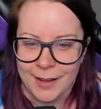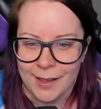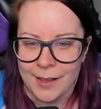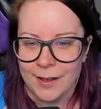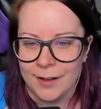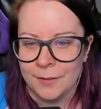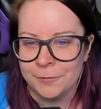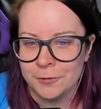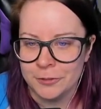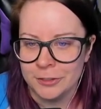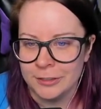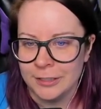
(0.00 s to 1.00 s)
Uh,
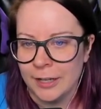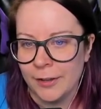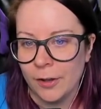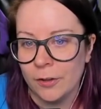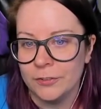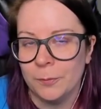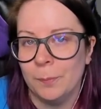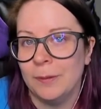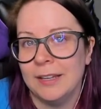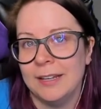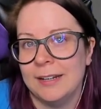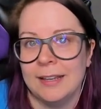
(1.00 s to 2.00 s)
unfortunately, I also
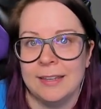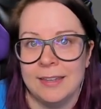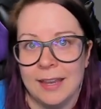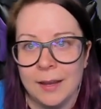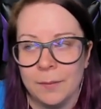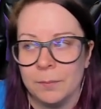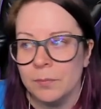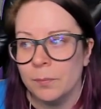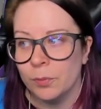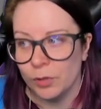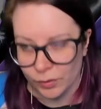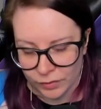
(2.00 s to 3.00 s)
played a game
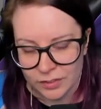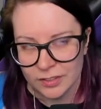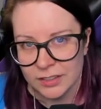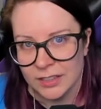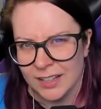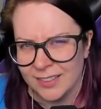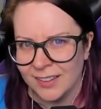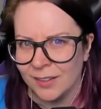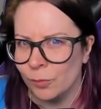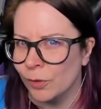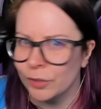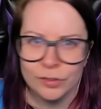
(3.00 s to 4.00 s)
previously, I think
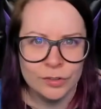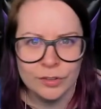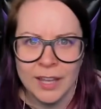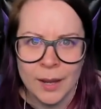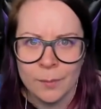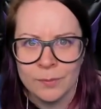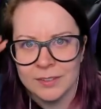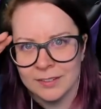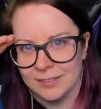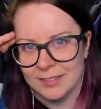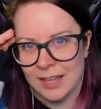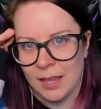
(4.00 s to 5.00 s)
one or two games in the
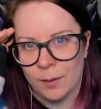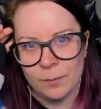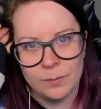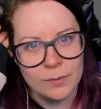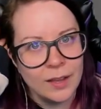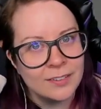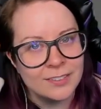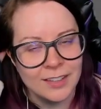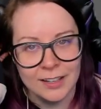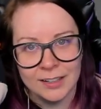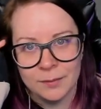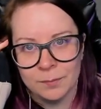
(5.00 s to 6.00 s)
same
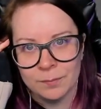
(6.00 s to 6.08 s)
asylum,